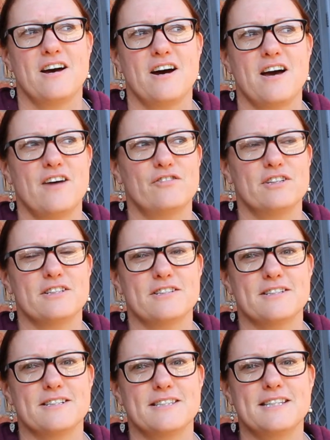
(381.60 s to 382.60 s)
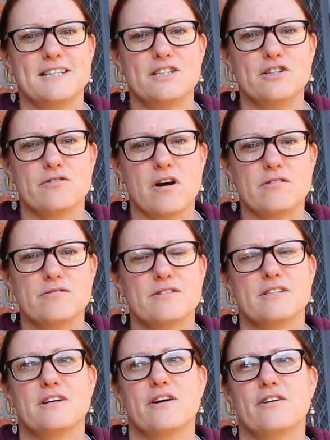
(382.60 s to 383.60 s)
I have a 6-year-old,
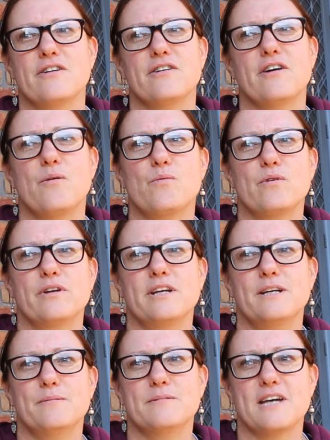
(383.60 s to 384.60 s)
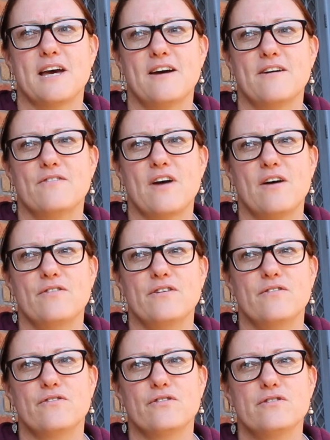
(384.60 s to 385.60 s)
so I want him to have
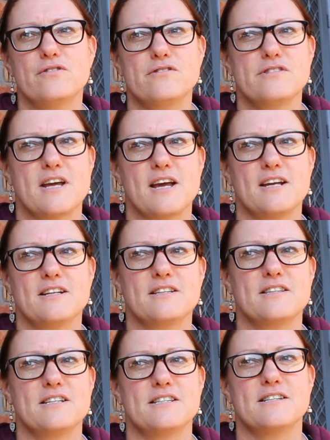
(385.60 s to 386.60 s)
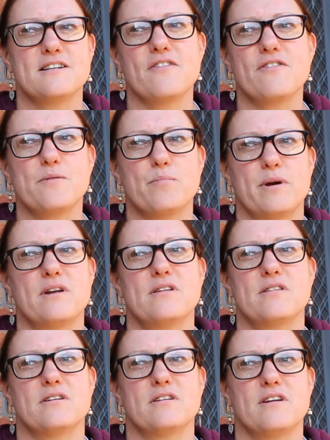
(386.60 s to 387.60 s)
healthy food, and there's nothing
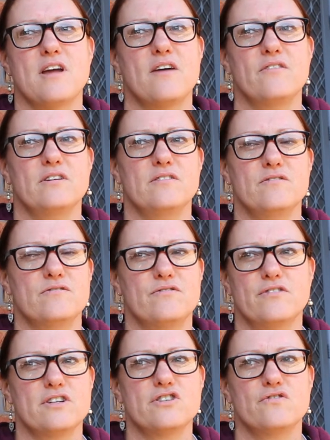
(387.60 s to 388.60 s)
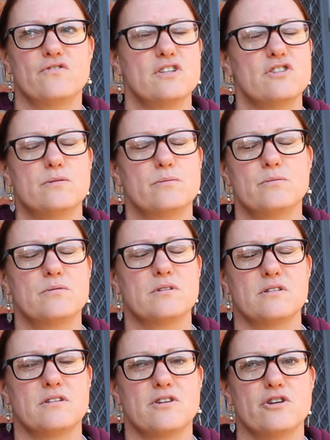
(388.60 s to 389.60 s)
better than having fresh vegetables
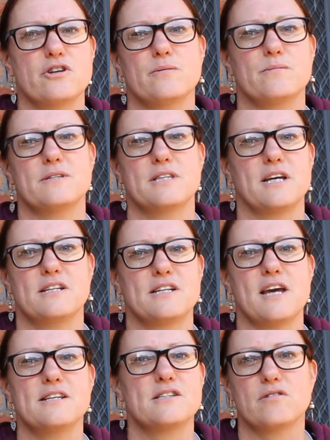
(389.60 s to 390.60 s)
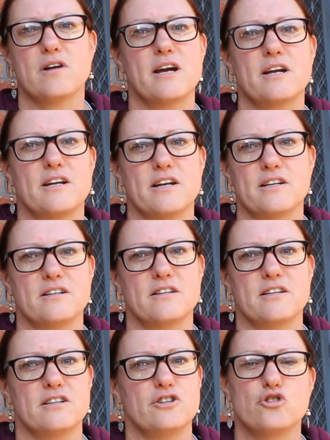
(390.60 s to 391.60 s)
and herbs. They taste great and
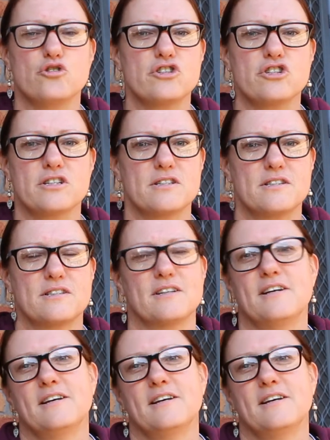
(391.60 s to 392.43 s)
they're nutritious.